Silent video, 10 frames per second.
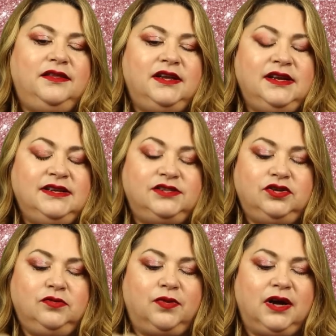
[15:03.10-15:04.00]
These
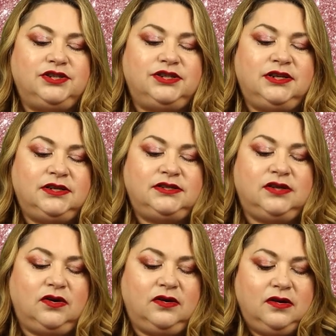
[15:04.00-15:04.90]
two brushes
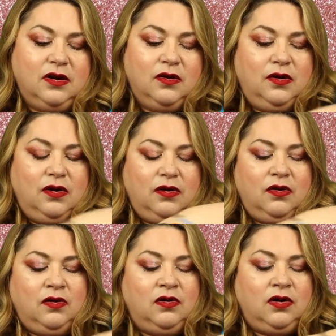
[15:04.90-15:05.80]

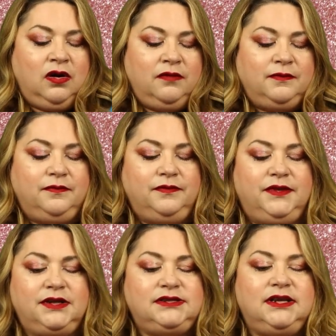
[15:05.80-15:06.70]
or
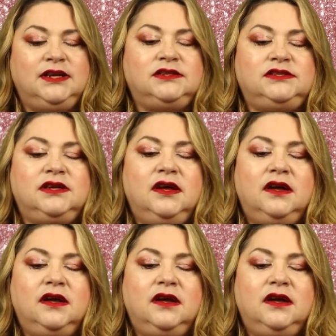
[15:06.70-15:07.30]
this is